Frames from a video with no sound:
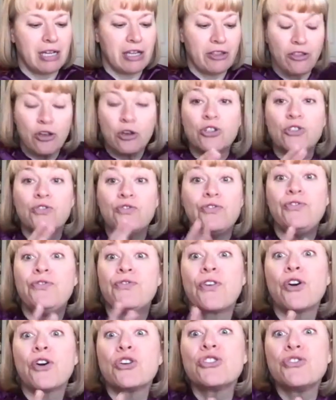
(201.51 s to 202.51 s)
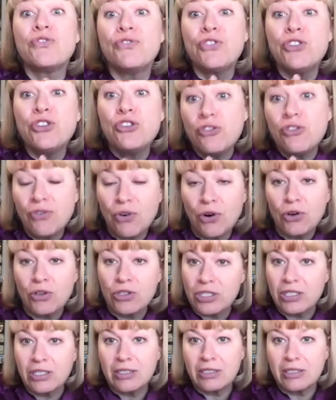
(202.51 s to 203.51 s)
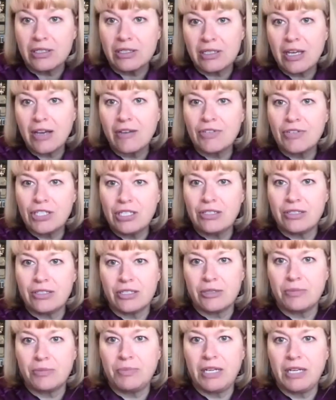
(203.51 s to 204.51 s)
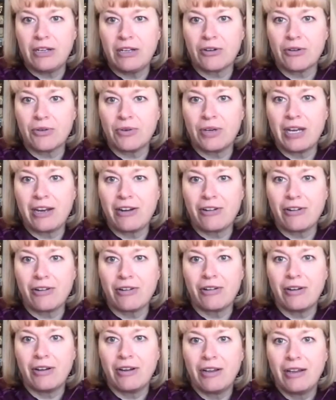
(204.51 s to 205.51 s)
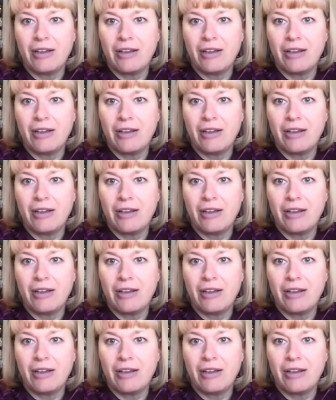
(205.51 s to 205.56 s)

in those first few verses of Jesus being a creator